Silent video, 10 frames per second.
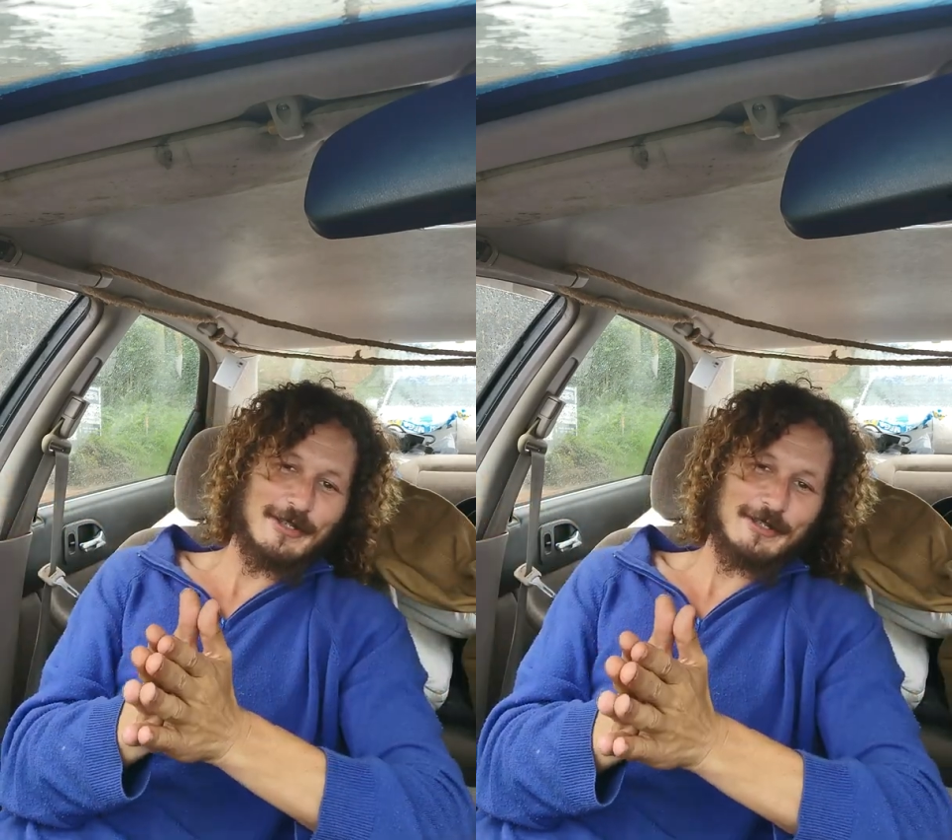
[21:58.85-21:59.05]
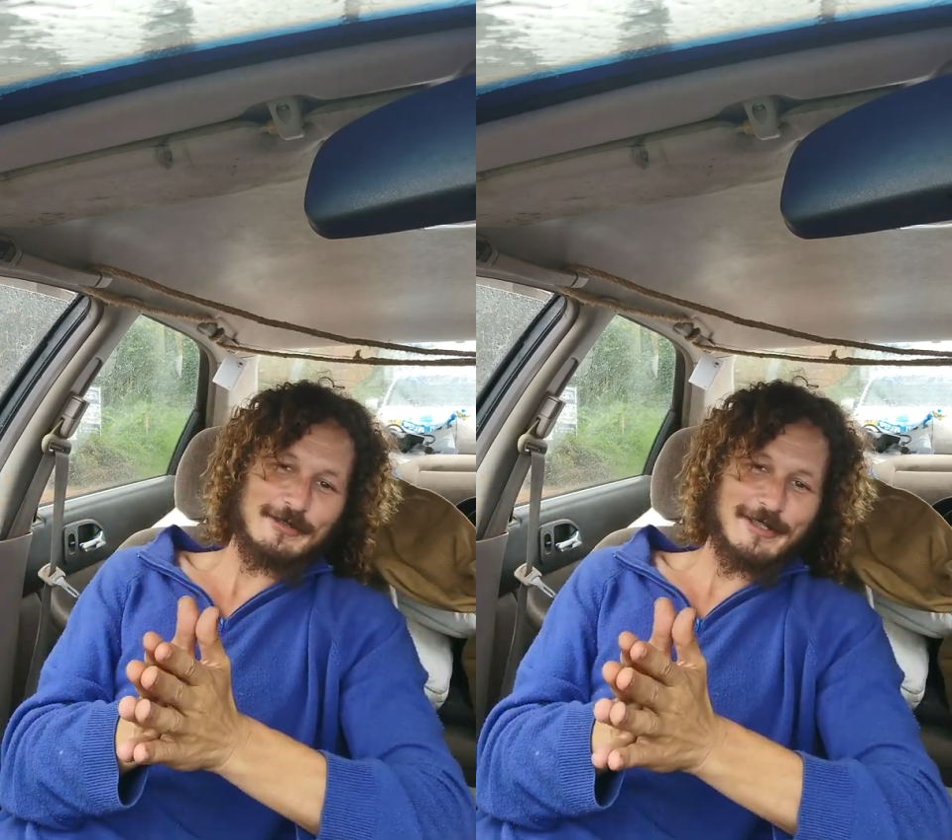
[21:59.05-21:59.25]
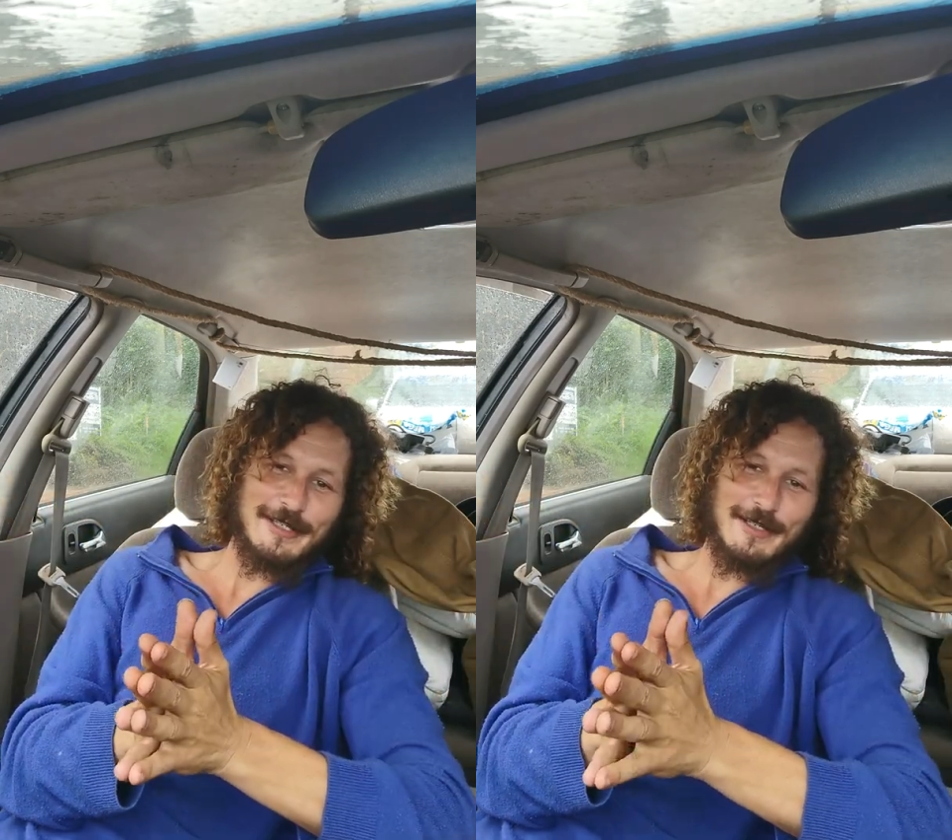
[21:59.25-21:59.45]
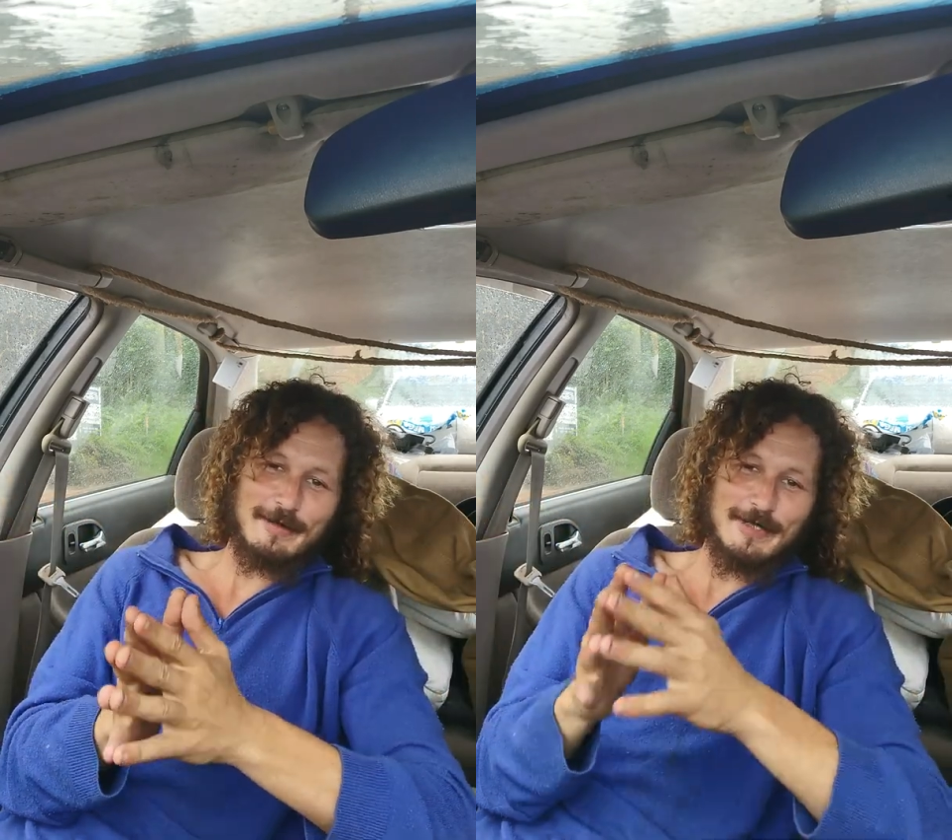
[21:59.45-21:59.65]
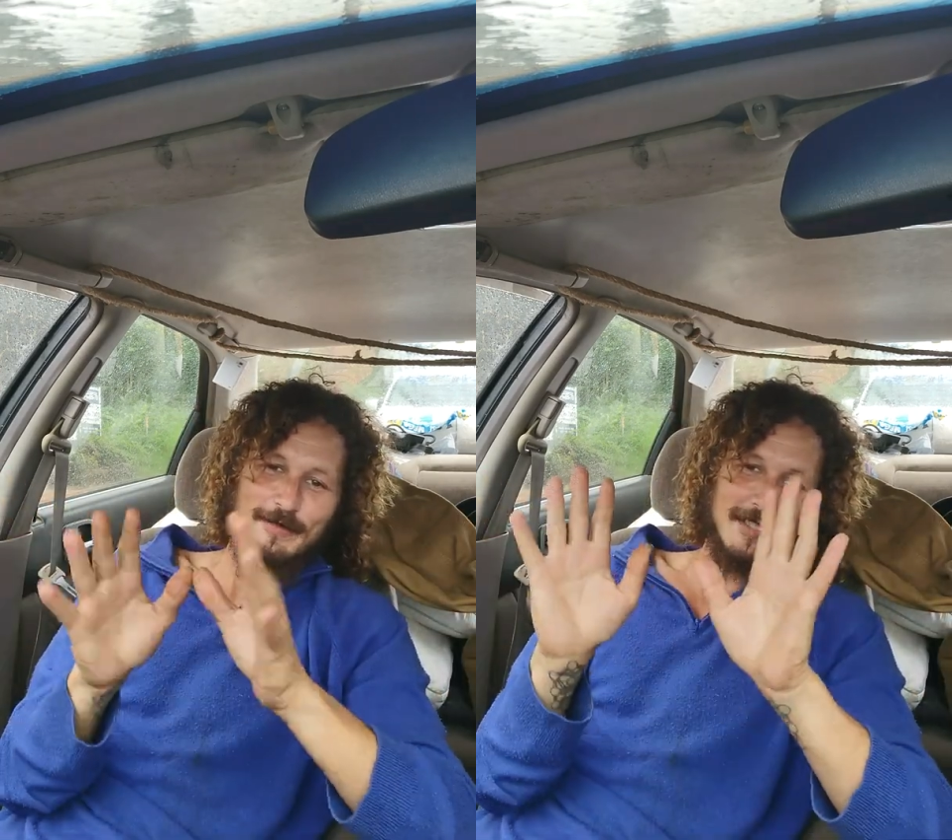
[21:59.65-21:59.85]
Don't worry
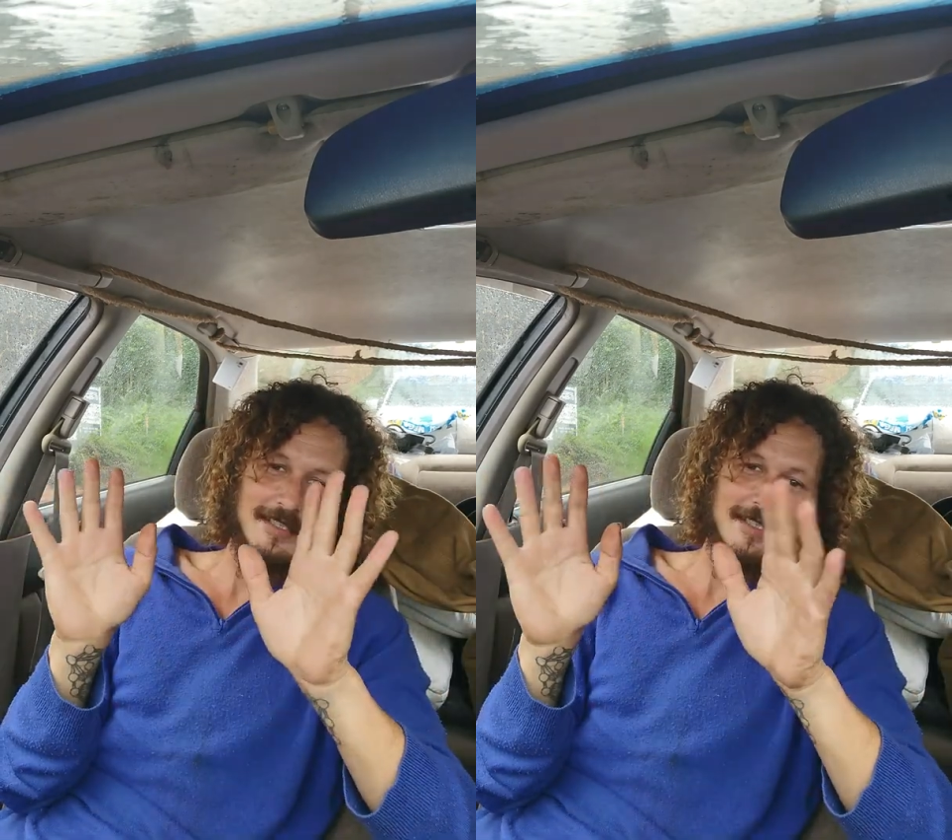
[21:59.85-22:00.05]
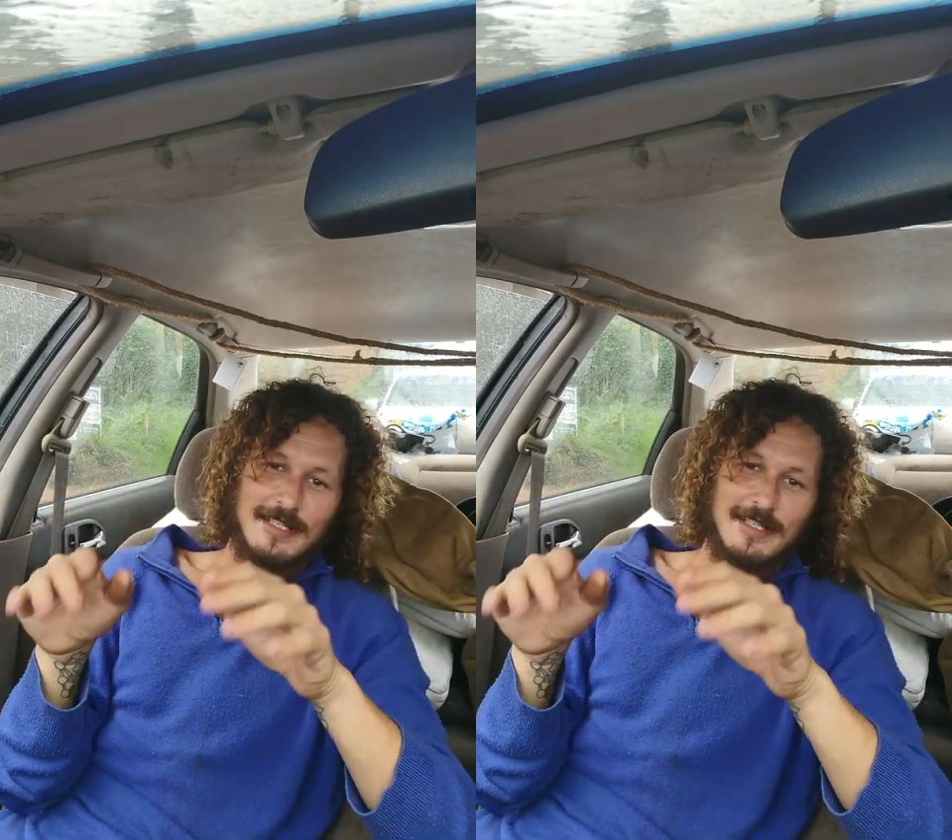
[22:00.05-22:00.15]
about me.